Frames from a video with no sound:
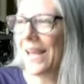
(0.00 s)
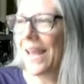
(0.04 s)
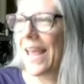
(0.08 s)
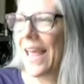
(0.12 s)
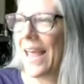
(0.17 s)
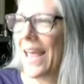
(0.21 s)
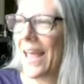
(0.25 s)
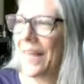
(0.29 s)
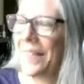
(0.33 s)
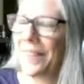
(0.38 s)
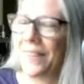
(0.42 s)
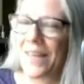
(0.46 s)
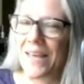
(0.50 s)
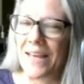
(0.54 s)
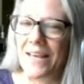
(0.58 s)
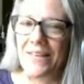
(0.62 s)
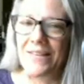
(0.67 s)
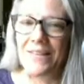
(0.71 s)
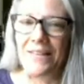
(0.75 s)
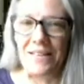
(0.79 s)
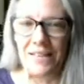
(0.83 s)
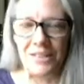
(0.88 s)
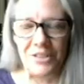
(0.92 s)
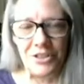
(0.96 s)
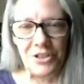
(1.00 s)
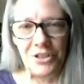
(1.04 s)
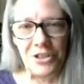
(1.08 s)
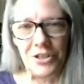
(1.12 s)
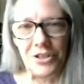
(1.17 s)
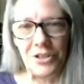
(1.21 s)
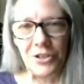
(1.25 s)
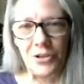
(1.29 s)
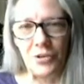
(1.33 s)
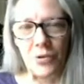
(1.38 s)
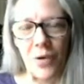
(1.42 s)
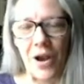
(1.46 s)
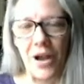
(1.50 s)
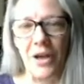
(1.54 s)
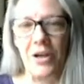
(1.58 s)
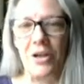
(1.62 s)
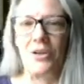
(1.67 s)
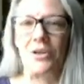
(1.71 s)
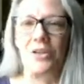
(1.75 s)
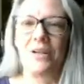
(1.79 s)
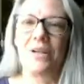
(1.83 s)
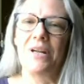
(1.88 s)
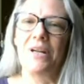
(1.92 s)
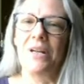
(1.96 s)
and then into the
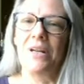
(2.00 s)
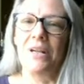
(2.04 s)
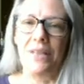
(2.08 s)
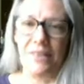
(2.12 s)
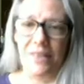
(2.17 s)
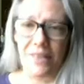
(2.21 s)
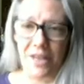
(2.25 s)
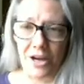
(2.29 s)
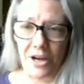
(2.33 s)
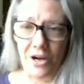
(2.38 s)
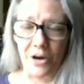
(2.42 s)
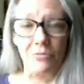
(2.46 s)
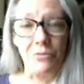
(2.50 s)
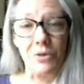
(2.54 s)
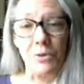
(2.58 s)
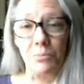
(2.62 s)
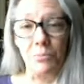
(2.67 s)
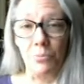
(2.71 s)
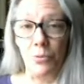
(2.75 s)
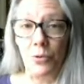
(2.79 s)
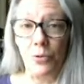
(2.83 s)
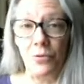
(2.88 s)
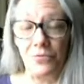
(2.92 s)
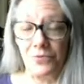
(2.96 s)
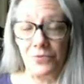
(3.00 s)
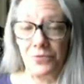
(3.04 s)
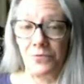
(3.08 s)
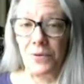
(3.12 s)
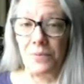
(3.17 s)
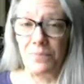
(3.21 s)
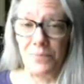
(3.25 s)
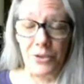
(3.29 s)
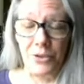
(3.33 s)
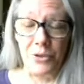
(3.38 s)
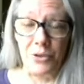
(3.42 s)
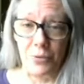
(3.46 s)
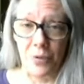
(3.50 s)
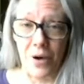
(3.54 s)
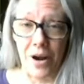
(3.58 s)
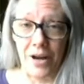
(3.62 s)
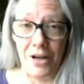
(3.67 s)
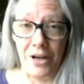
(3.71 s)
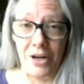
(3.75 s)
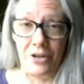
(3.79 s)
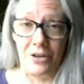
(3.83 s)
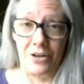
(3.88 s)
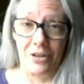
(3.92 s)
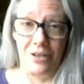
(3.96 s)
dryer. They are removed from the
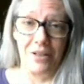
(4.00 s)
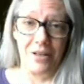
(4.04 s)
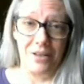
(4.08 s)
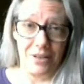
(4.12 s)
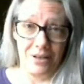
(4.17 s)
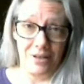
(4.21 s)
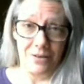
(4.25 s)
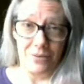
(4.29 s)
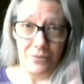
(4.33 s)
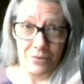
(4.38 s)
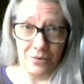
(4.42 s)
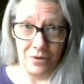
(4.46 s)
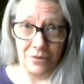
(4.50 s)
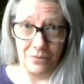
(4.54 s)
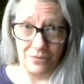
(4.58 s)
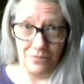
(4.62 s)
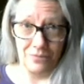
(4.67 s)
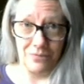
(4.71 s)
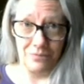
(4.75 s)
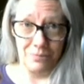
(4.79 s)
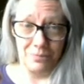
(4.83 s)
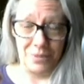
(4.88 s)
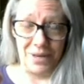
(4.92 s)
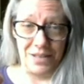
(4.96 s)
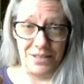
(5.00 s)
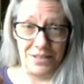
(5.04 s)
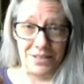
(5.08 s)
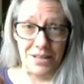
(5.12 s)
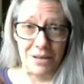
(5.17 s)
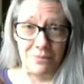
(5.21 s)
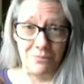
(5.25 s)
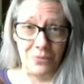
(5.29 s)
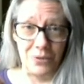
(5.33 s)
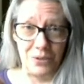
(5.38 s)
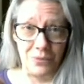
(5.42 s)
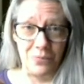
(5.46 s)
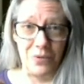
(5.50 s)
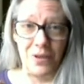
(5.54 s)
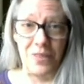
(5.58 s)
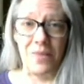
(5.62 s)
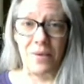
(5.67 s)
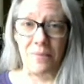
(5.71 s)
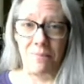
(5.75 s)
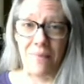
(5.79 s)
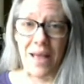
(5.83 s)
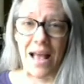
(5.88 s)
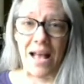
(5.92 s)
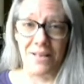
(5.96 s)
dryer by someone with
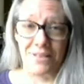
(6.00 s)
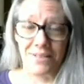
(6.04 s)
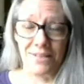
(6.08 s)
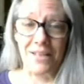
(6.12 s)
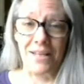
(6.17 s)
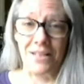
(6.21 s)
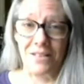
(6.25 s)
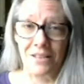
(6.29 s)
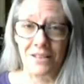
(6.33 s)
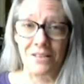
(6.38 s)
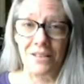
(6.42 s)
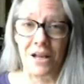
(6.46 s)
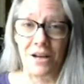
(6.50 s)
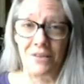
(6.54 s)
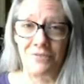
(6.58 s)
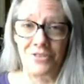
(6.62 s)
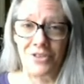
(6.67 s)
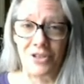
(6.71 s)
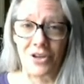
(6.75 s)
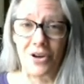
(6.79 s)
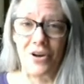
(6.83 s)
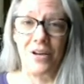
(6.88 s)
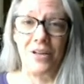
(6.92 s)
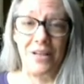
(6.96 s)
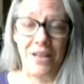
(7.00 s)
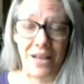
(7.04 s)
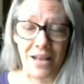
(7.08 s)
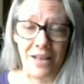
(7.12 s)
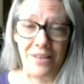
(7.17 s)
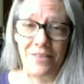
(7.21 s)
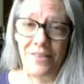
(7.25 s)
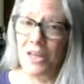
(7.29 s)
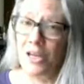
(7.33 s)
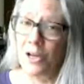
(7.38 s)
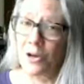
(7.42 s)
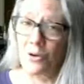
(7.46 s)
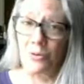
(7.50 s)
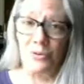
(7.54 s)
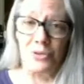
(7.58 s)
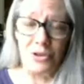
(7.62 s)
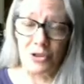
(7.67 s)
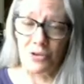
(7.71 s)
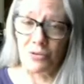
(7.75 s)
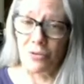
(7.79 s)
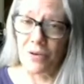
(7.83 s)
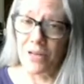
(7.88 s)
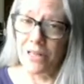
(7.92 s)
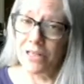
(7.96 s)
a mask and gloves on and they go
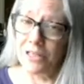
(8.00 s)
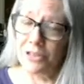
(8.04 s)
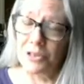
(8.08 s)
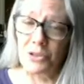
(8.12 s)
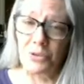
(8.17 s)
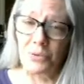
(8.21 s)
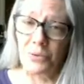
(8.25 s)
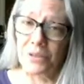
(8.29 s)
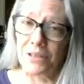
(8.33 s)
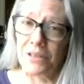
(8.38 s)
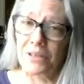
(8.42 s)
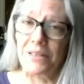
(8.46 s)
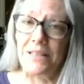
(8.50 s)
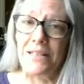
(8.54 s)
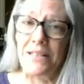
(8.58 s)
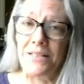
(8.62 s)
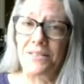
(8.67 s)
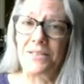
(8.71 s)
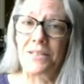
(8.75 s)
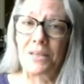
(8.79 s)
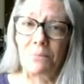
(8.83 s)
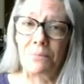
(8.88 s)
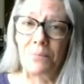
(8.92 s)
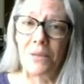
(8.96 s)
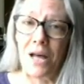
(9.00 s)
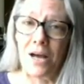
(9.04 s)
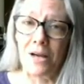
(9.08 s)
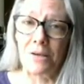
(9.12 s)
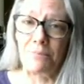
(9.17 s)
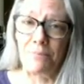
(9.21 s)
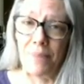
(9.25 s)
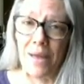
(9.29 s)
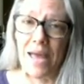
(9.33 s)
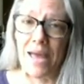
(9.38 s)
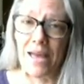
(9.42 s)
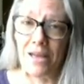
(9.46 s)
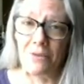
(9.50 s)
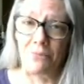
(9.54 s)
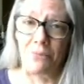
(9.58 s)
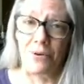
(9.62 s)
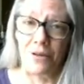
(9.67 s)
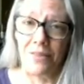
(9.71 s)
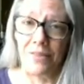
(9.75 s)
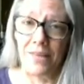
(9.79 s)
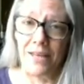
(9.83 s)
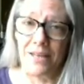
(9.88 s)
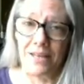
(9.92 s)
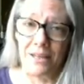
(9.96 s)
straight into a clean Ziploc bag
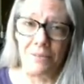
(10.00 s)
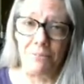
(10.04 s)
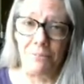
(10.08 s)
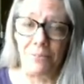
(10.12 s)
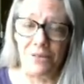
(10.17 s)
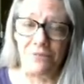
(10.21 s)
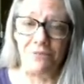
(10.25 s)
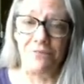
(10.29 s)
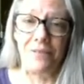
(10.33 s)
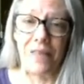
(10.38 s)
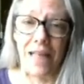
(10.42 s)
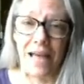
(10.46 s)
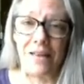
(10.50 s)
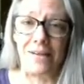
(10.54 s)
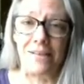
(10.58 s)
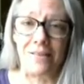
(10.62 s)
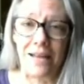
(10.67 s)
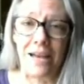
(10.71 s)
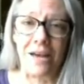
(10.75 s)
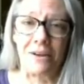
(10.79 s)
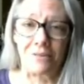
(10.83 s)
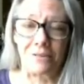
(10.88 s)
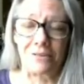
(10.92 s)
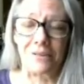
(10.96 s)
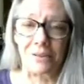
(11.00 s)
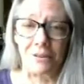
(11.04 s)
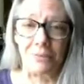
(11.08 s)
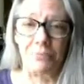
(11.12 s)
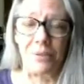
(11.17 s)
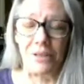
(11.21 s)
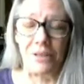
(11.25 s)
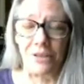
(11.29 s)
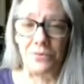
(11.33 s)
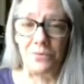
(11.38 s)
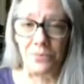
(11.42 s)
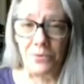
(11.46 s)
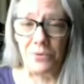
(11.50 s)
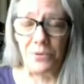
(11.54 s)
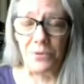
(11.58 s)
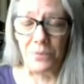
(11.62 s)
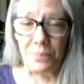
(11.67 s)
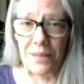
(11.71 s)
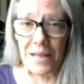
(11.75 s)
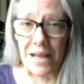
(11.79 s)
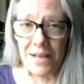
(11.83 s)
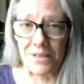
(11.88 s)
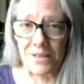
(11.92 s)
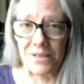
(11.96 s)
where they can be flattened out a little bit through the
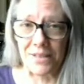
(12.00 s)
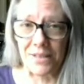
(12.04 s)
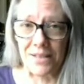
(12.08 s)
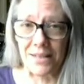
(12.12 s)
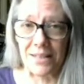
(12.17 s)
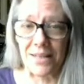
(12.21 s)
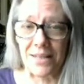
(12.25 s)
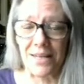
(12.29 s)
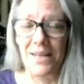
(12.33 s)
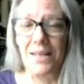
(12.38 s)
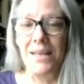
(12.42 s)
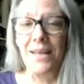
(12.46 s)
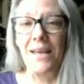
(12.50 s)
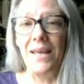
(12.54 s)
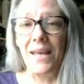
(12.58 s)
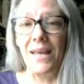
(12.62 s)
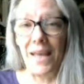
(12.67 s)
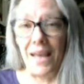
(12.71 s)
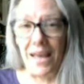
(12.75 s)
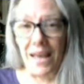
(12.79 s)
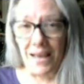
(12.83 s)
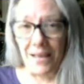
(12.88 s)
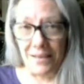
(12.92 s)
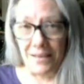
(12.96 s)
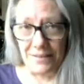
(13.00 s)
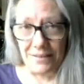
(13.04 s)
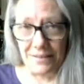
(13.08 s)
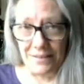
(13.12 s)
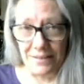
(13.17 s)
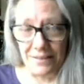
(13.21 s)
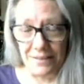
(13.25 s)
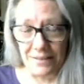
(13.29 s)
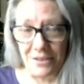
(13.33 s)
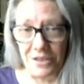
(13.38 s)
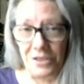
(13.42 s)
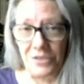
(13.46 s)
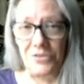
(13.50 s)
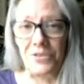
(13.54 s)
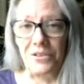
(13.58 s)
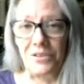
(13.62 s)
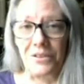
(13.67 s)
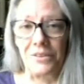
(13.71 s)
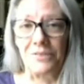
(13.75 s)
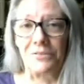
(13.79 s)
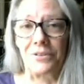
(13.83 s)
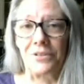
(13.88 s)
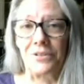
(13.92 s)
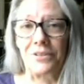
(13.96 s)
plastic and they're
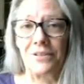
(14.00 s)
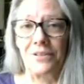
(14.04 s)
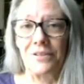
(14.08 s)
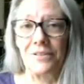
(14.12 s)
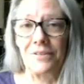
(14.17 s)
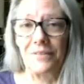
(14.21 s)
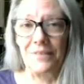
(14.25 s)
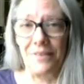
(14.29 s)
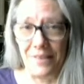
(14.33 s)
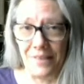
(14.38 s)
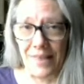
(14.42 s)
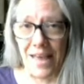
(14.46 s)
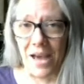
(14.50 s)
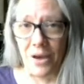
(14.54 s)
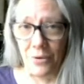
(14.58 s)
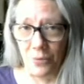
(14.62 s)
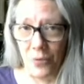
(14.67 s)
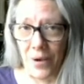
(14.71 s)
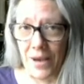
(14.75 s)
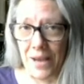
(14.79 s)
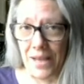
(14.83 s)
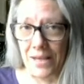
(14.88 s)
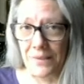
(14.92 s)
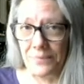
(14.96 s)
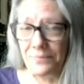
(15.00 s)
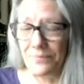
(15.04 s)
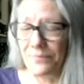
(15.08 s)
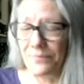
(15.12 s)
delivered that way.